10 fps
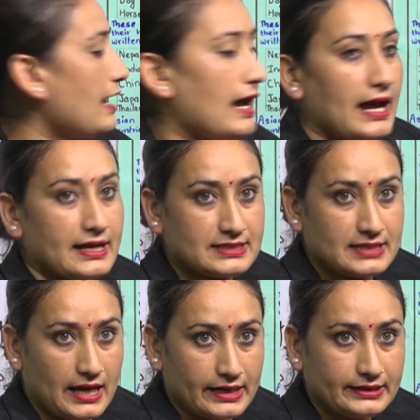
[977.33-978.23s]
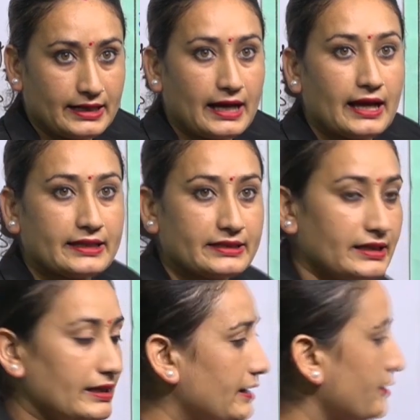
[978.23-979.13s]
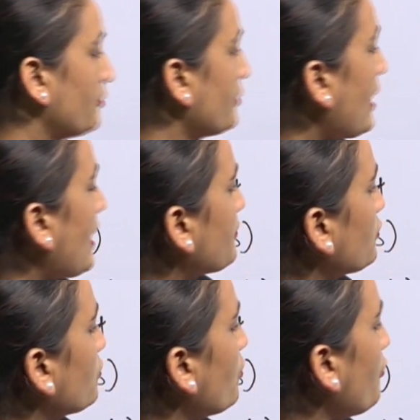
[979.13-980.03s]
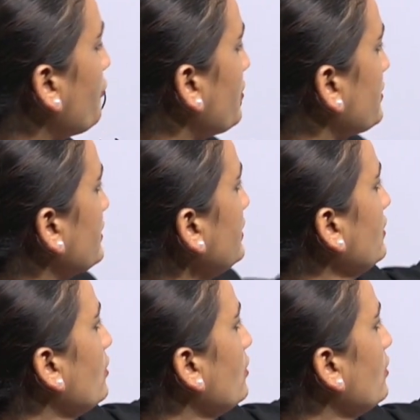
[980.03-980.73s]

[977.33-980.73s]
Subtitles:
X side and then we have to go for the